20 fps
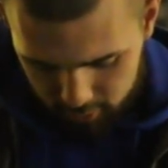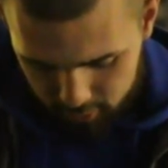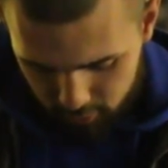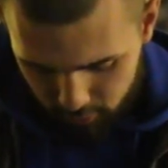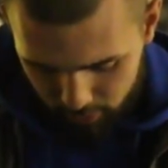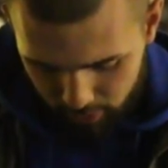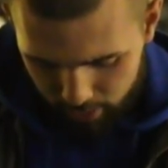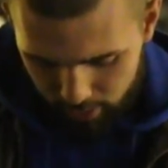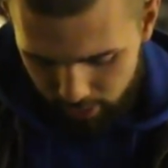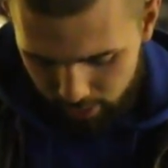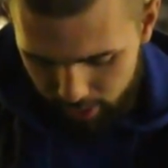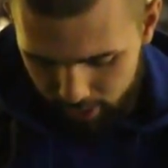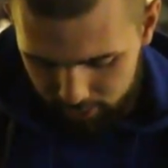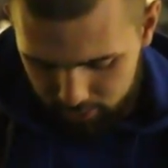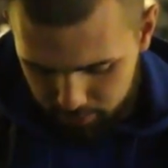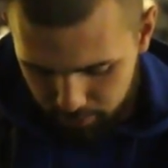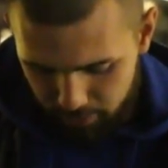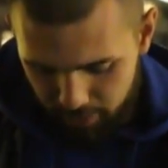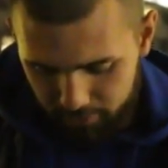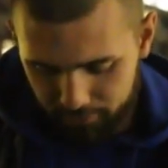doing an
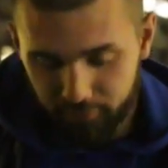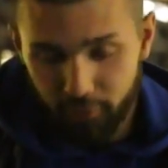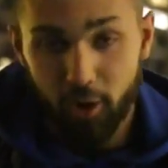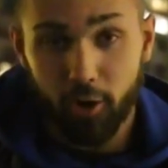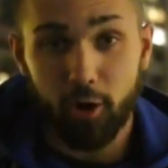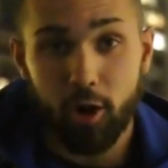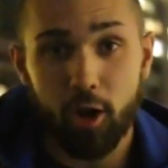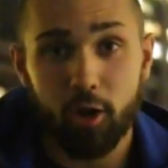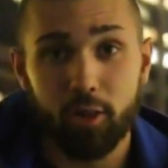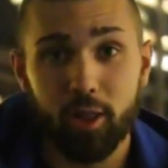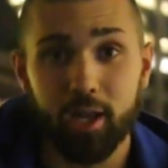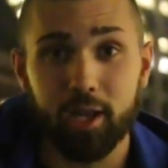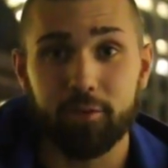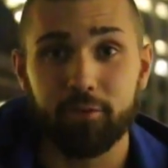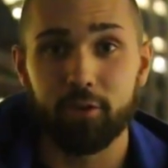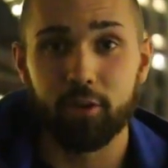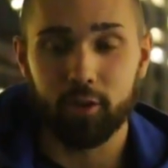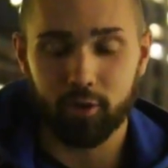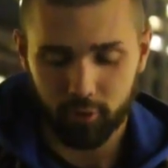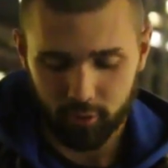EHP photo, like,
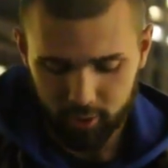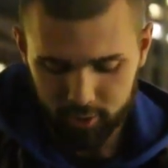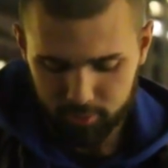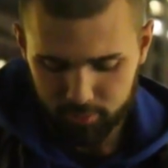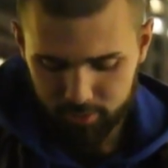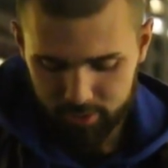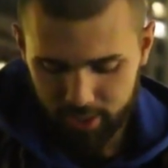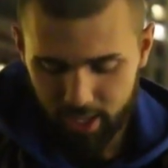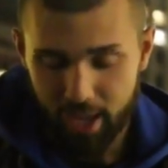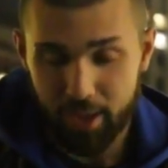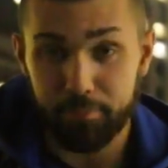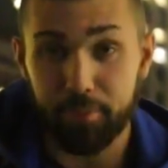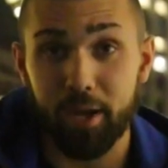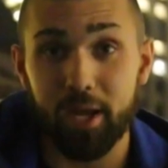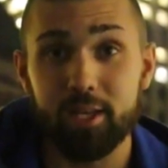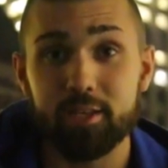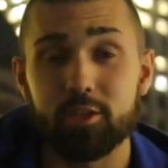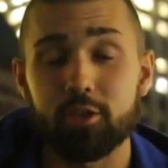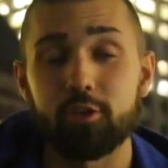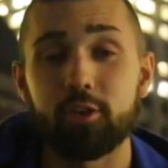for the Christmas
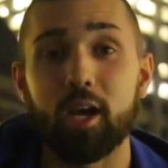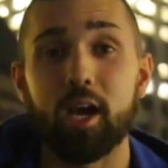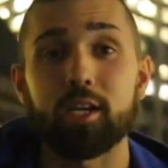campaign, so you